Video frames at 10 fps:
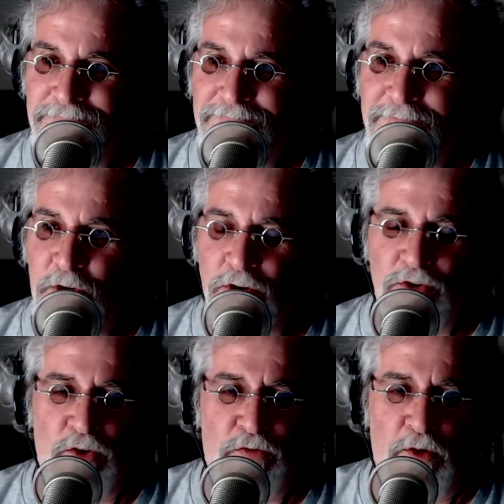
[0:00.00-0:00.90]
you can
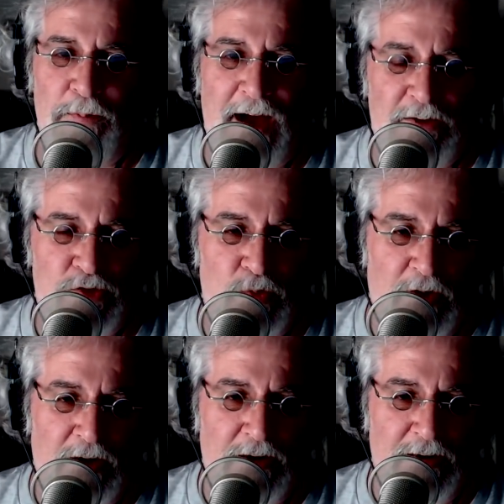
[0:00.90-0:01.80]
refer back to
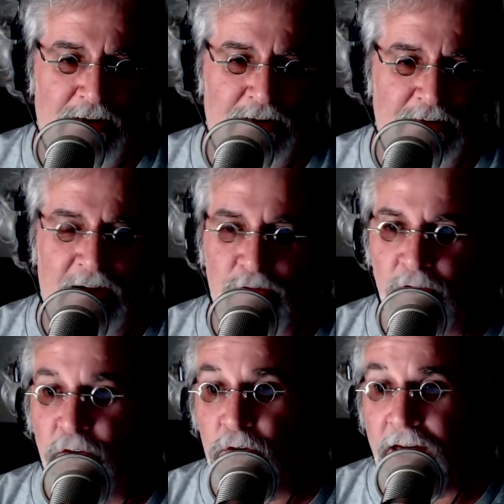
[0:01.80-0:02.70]
our uh, la-
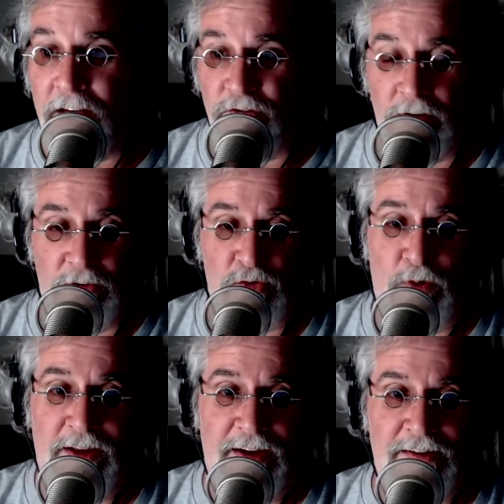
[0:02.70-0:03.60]
review last year of the
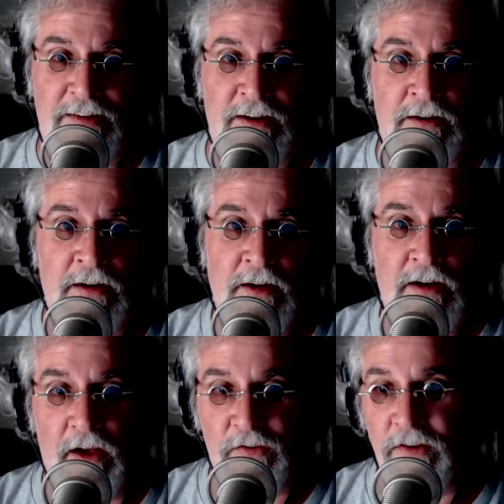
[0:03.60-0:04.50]
2018
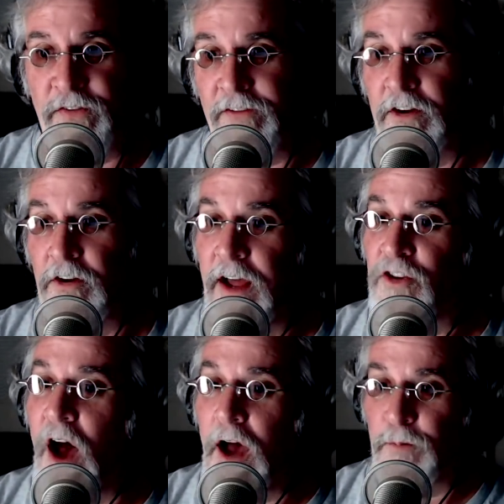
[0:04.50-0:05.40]
lc500h
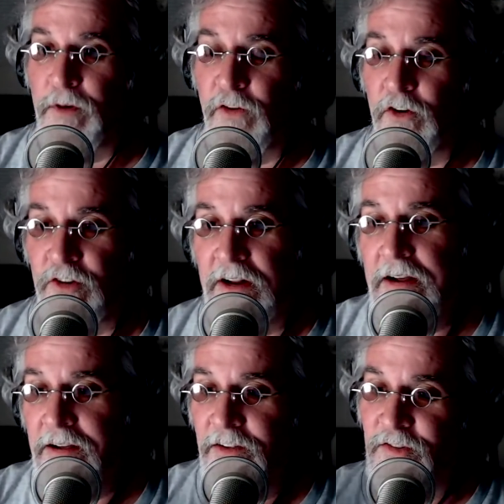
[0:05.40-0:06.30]
hybrid version
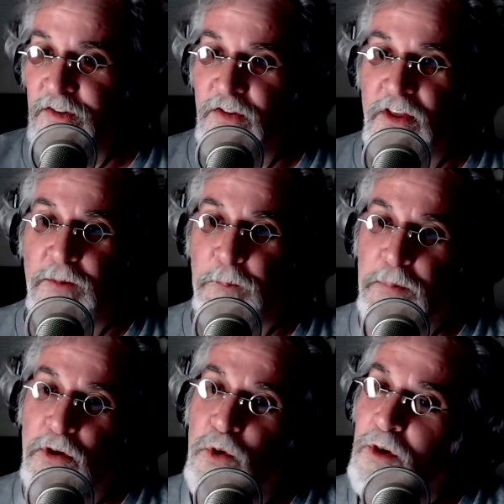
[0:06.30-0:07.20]
this is the
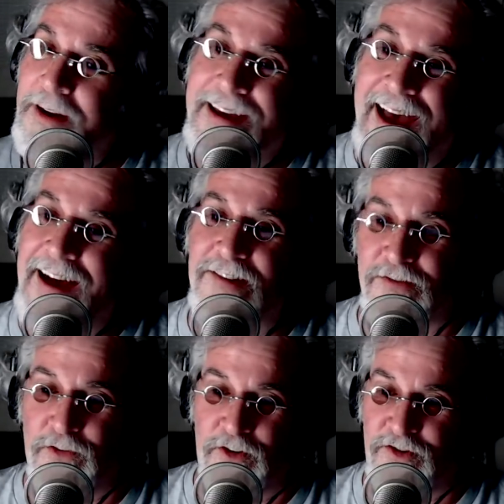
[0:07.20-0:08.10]
pure gas
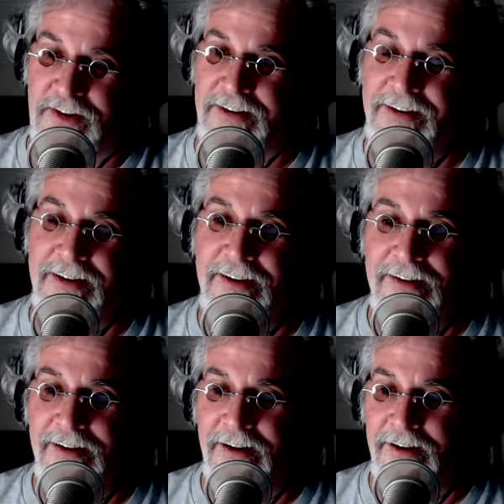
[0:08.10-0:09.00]
version
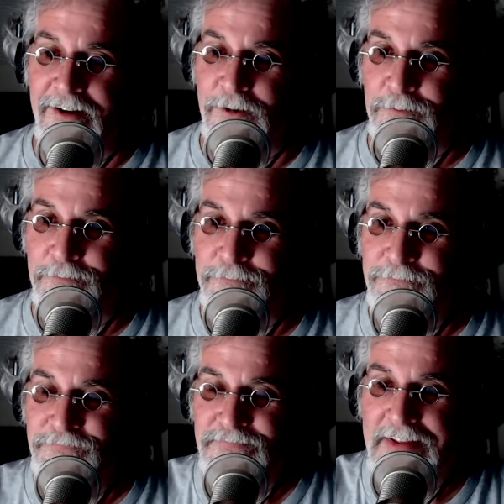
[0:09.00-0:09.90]
um
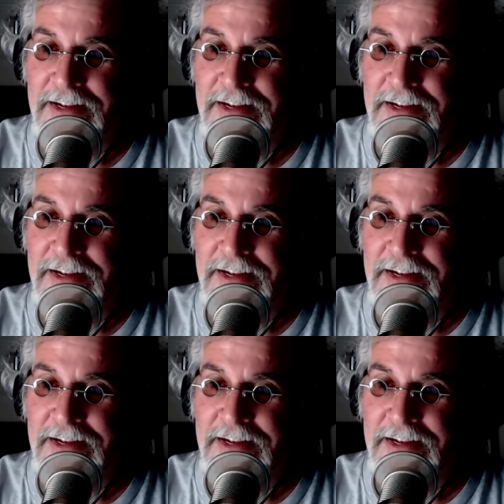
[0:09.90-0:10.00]
it is